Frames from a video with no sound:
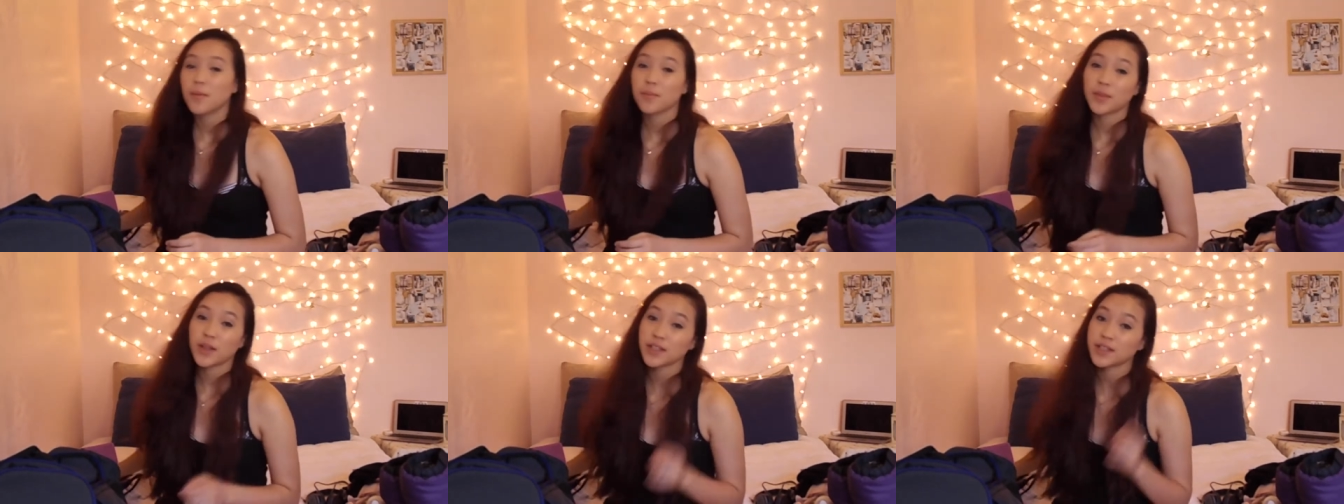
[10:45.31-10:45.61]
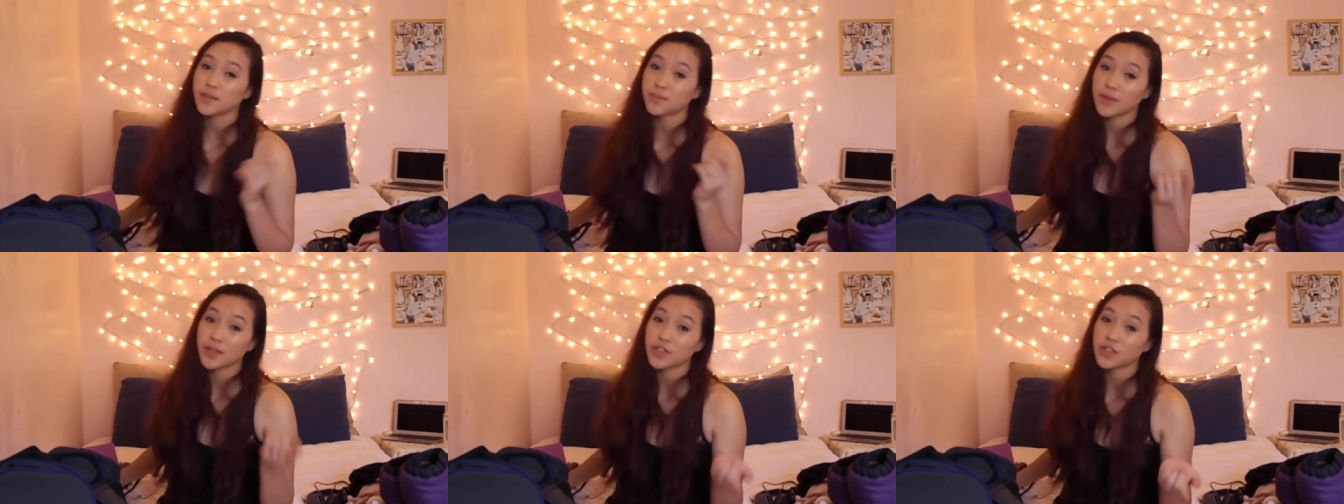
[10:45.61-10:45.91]

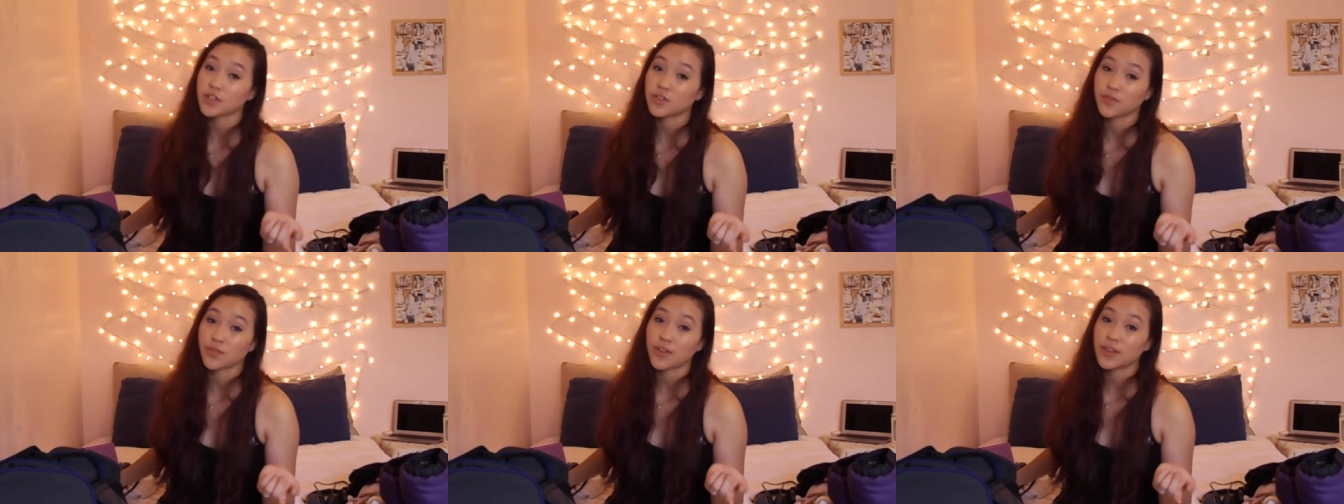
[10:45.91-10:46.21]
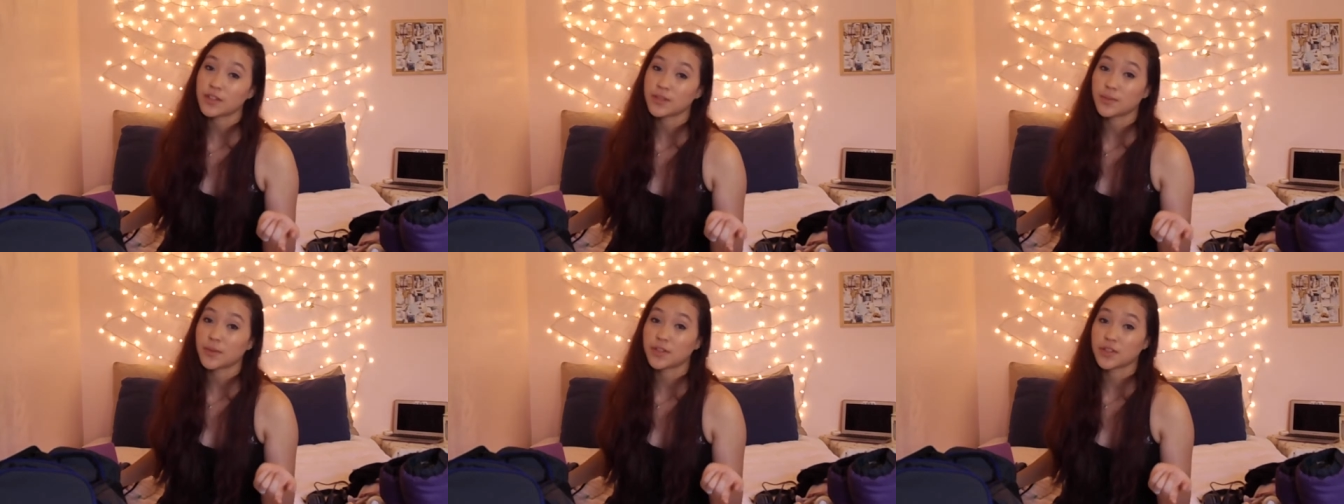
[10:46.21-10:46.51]
Plus it makes your
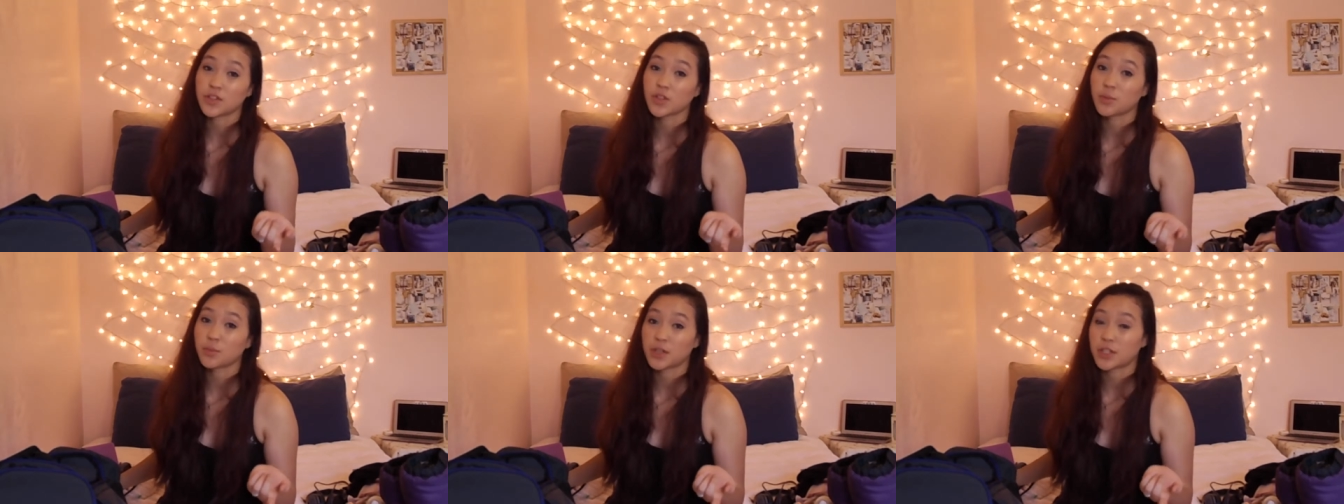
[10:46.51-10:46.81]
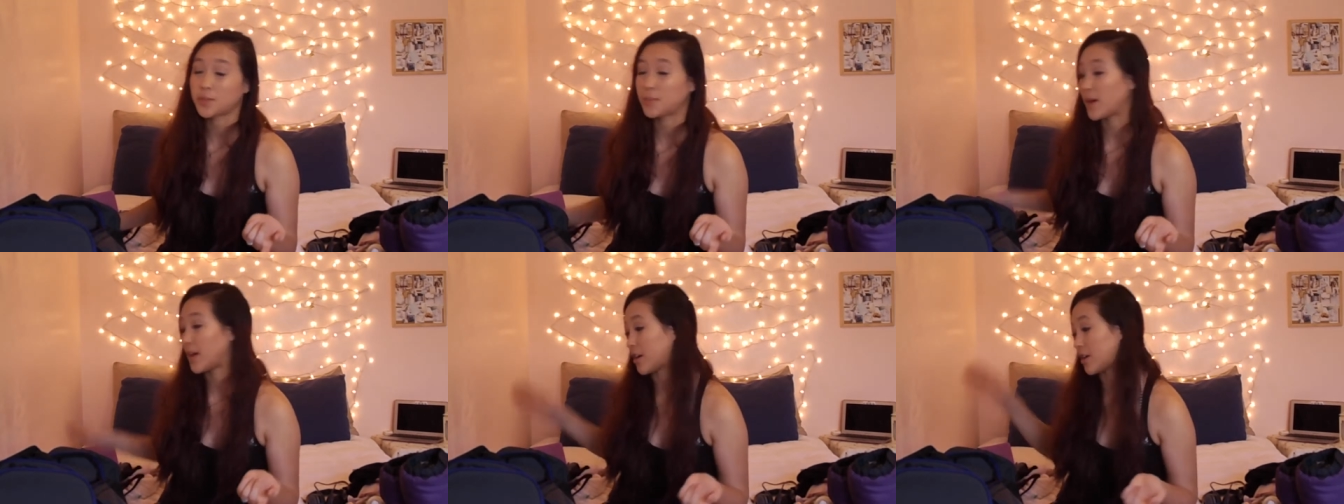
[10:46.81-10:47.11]
feet smell so
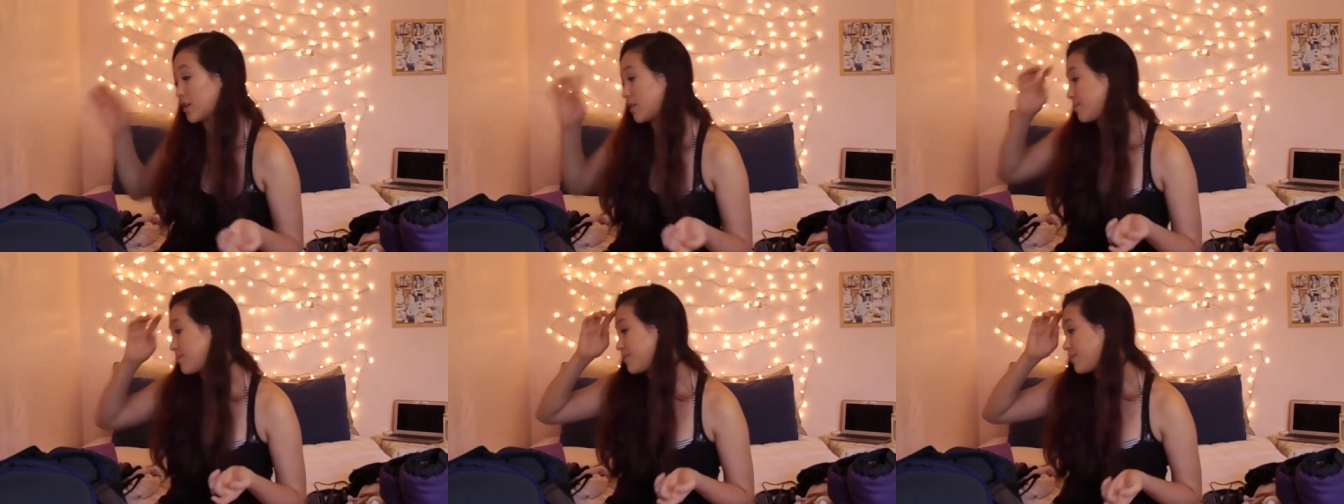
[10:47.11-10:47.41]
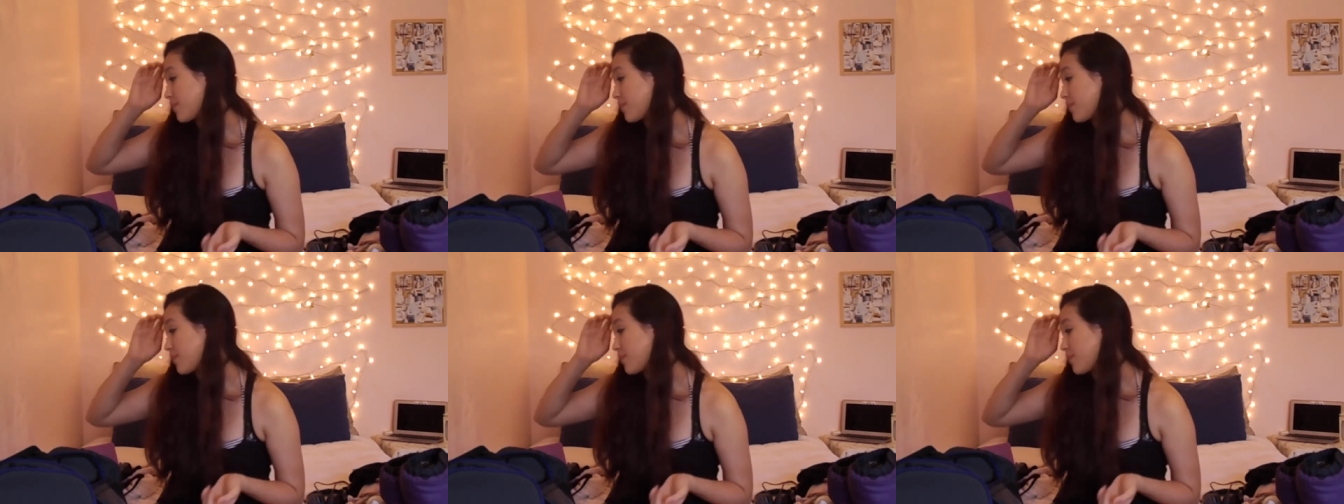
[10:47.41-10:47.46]
much better.